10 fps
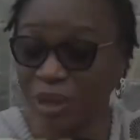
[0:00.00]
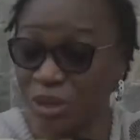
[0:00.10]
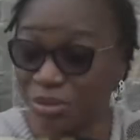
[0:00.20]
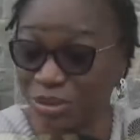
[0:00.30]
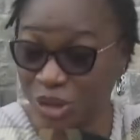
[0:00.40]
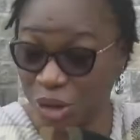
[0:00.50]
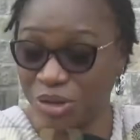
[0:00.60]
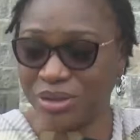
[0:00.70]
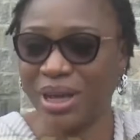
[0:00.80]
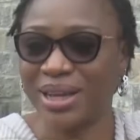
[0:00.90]
been
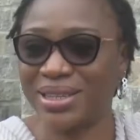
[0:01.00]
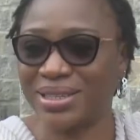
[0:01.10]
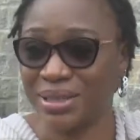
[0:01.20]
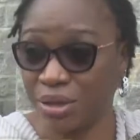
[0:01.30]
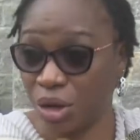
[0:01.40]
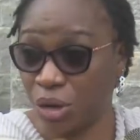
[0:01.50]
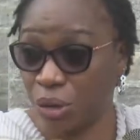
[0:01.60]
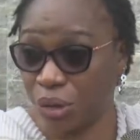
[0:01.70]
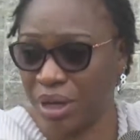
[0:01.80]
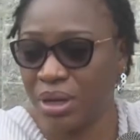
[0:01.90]
done and is still
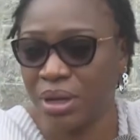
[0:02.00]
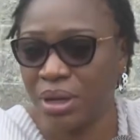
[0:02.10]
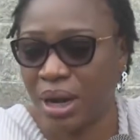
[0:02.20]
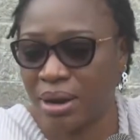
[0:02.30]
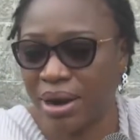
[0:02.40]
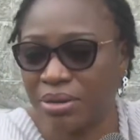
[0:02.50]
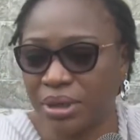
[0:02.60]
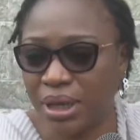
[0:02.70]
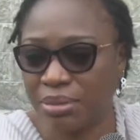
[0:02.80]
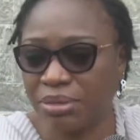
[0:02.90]
ongoing
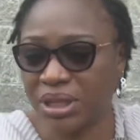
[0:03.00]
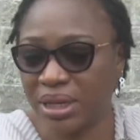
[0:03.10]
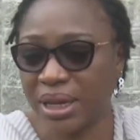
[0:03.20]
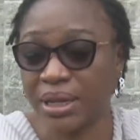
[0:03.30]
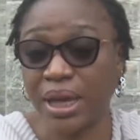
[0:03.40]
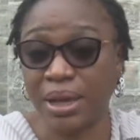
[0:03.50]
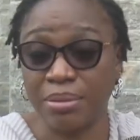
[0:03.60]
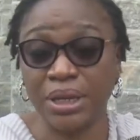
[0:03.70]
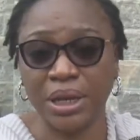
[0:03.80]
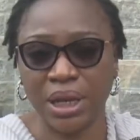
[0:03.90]
around
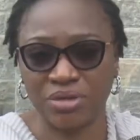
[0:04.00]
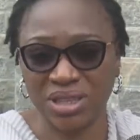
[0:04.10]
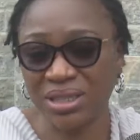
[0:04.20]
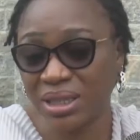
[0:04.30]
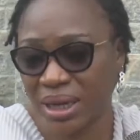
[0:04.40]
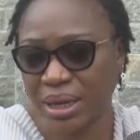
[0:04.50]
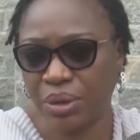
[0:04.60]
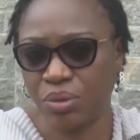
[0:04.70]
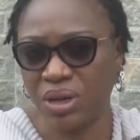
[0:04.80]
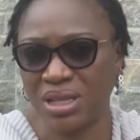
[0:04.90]
addressing gender
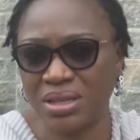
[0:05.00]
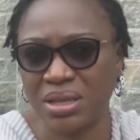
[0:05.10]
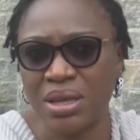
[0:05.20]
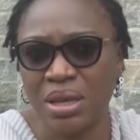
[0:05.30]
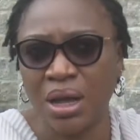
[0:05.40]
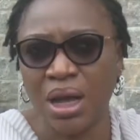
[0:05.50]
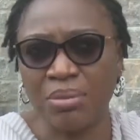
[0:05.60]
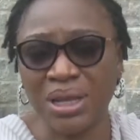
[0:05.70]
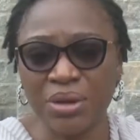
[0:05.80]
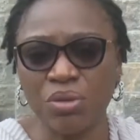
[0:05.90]
inequality.
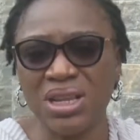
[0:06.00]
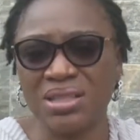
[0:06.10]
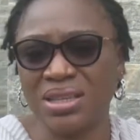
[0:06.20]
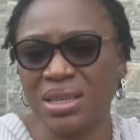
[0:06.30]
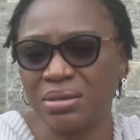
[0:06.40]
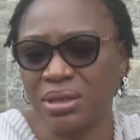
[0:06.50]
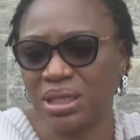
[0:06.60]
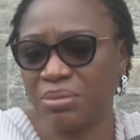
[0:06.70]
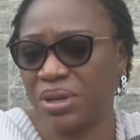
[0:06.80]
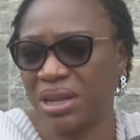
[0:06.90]
Inequality
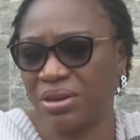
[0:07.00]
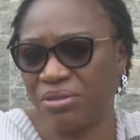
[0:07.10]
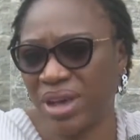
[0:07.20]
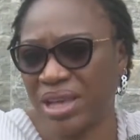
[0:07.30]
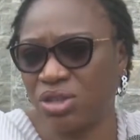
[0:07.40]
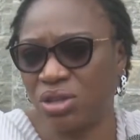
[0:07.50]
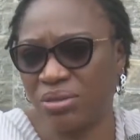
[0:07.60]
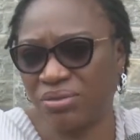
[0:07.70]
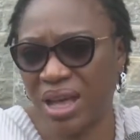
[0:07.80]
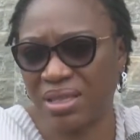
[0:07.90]
simply refers to
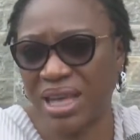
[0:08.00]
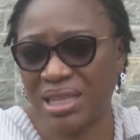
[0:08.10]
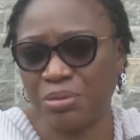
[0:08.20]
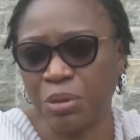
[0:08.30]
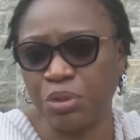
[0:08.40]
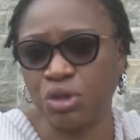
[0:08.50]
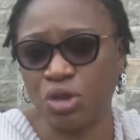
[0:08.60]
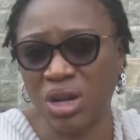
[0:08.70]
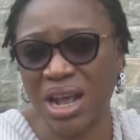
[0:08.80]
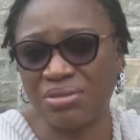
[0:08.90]
the fact that people do
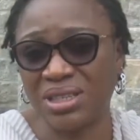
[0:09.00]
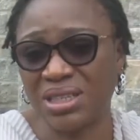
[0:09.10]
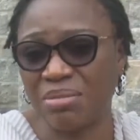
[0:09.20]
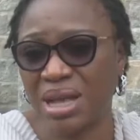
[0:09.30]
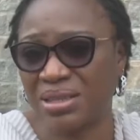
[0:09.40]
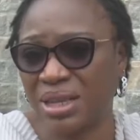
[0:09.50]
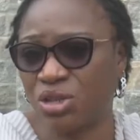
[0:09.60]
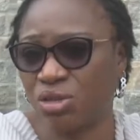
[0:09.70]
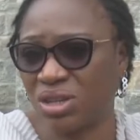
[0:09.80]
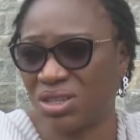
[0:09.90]
not have the same
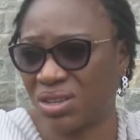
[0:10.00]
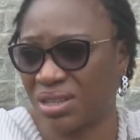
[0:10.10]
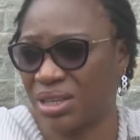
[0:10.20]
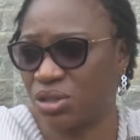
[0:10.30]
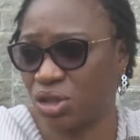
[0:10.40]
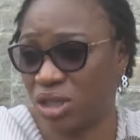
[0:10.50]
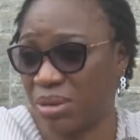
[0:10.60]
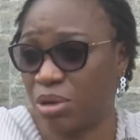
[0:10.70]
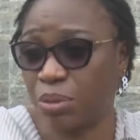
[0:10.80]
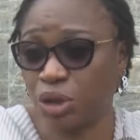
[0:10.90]
access to resources, to the
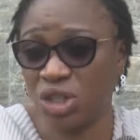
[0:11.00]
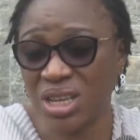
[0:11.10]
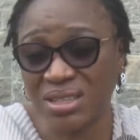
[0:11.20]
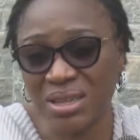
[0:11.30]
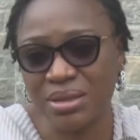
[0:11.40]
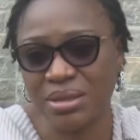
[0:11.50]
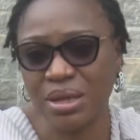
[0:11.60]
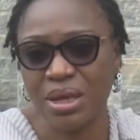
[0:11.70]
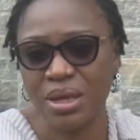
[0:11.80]
same opportunities,